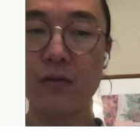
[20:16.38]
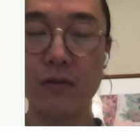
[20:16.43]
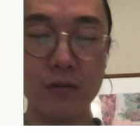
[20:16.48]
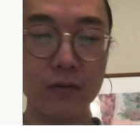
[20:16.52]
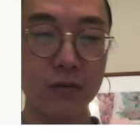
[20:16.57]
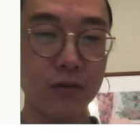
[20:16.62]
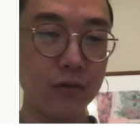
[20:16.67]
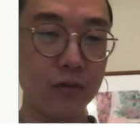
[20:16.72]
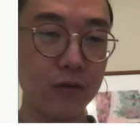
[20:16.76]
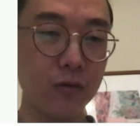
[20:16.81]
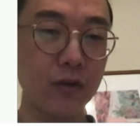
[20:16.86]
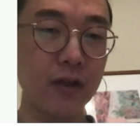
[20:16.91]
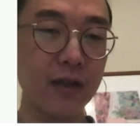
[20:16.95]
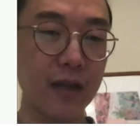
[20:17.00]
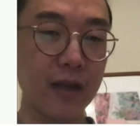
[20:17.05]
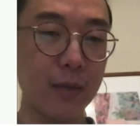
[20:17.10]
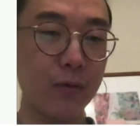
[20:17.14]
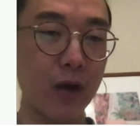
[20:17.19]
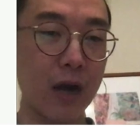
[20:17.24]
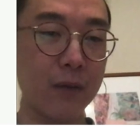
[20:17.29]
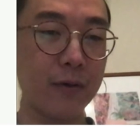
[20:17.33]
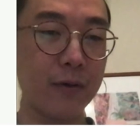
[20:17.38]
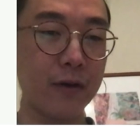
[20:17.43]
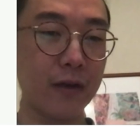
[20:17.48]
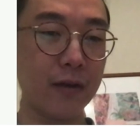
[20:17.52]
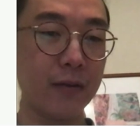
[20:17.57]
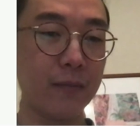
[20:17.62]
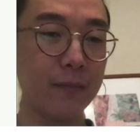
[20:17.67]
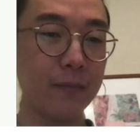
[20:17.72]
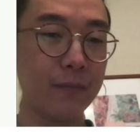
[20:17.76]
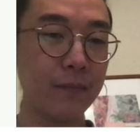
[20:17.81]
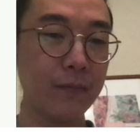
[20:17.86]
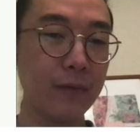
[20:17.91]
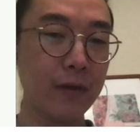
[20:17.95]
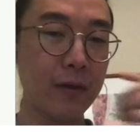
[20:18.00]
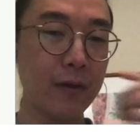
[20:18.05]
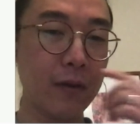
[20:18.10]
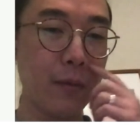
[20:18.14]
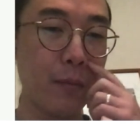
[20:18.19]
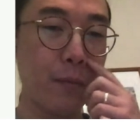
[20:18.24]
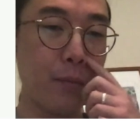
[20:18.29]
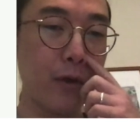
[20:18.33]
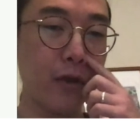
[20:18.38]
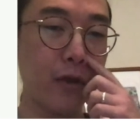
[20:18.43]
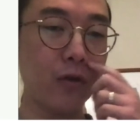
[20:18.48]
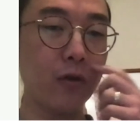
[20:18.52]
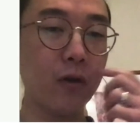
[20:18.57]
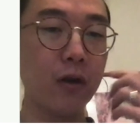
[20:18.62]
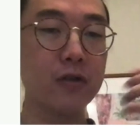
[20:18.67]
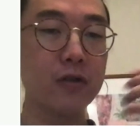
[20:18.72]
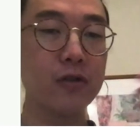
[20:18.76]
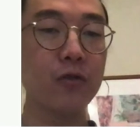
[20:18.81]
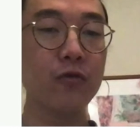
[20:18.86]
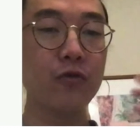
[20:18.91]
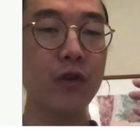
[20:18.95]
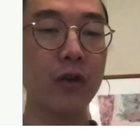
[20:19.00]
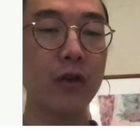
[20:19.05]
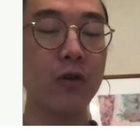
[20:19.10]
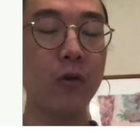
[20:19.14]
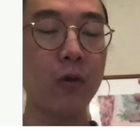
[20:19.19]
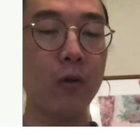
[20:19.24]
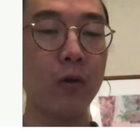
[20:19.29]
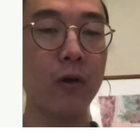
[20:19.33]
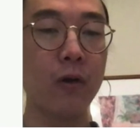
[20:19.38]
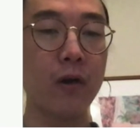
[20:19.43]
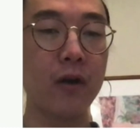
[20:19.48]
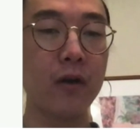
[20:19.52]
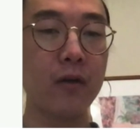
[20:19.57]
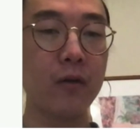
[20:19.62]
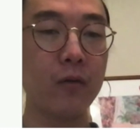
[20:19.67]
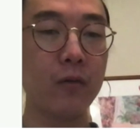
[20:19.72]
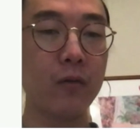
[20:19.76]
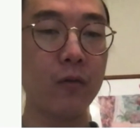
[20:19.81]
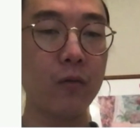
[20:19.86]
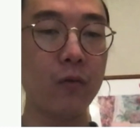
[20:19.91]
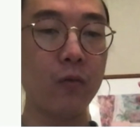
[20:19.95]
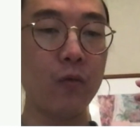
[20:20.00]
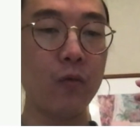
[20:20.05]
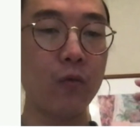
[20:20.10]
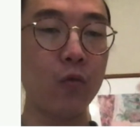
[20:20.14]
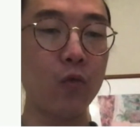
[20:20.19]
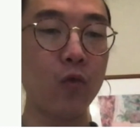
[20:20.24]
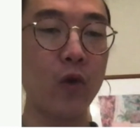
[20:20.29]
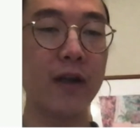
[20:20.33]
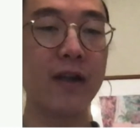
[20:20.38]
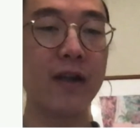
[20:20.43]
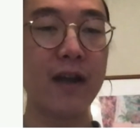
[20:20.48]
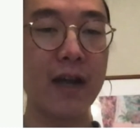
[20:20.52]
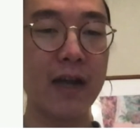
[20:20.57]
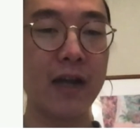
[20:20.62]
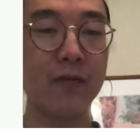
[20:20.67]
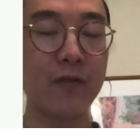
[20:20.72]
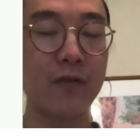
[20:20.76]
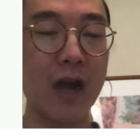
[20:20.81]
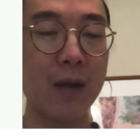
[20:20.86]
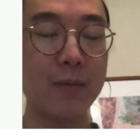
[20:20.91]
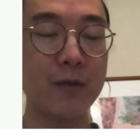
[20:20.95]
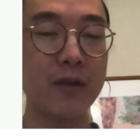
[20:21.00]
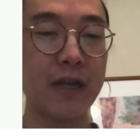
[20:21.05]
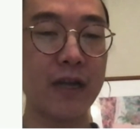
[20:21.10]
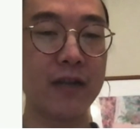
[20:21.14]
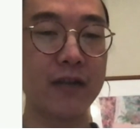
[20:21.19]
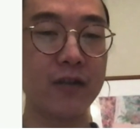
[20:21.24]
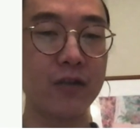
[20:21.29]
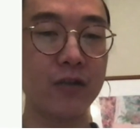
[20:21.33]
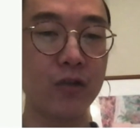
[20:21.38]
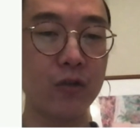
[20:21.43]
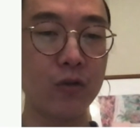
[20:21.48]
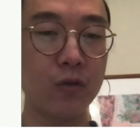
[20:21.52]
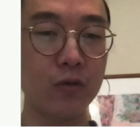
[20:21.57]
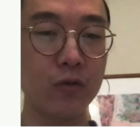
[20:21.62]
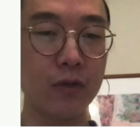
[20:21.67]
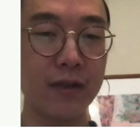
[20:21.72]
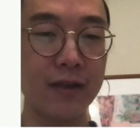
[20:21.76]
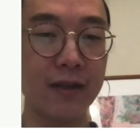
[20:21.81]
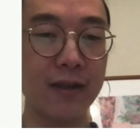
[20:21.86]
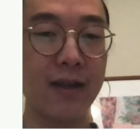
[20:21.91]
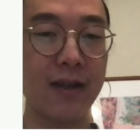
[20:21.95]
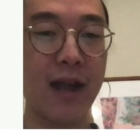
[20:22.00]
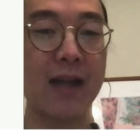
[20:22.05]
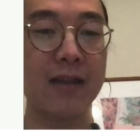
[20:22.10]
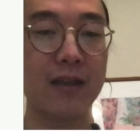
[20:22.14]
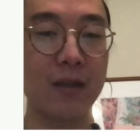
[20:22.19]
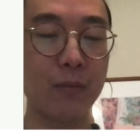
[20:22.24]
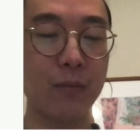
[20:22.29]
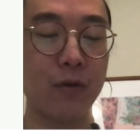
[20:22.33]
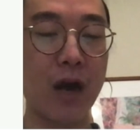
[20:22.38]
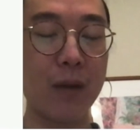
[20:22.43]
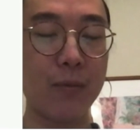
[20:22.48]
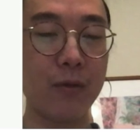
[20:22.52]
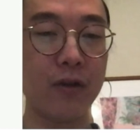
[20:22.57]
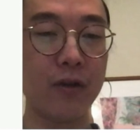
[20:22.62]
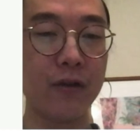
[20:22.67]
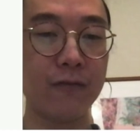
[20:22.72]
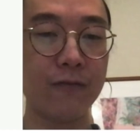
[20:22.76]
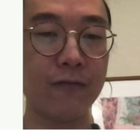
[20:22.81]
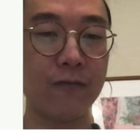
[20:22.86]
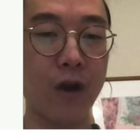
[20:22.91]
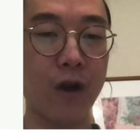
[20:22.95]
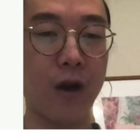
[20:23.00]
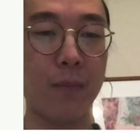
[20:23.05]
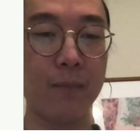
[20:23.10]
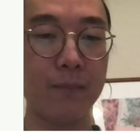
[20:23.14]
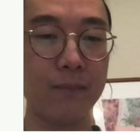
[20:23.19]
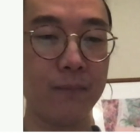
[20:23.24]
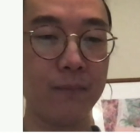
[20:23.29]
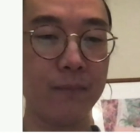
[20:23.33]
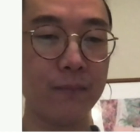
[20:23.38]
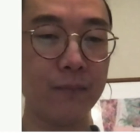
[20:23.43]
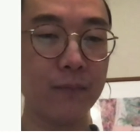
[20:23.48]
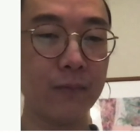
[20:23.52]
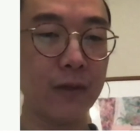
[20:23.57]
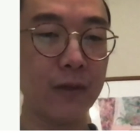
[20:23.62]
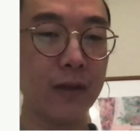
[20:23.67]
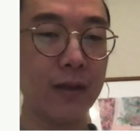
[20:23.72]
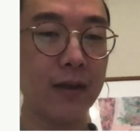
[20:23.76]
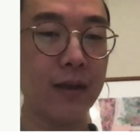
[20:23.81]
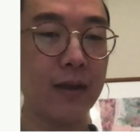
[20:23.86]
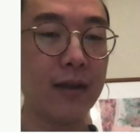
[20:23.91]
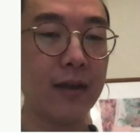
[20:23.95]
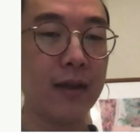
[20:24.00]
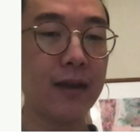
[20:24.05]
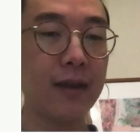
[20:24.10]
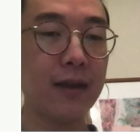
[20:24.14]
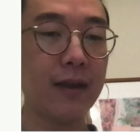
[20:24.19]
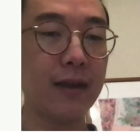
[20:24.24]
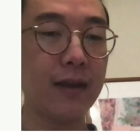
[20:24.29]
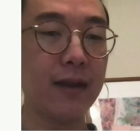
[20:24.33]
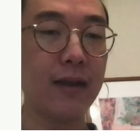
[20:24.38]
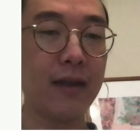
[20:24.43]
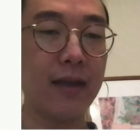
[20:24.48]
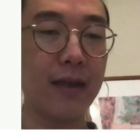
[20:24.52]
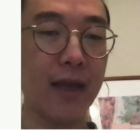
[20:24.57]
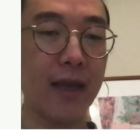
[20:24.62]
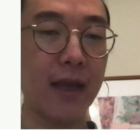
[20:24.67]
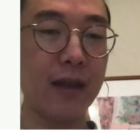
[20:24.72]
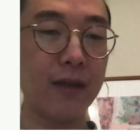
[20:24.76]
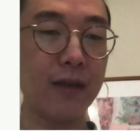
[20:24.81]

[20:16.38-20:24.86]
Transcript: do the get property, but you also record what kind of object you got the property from. And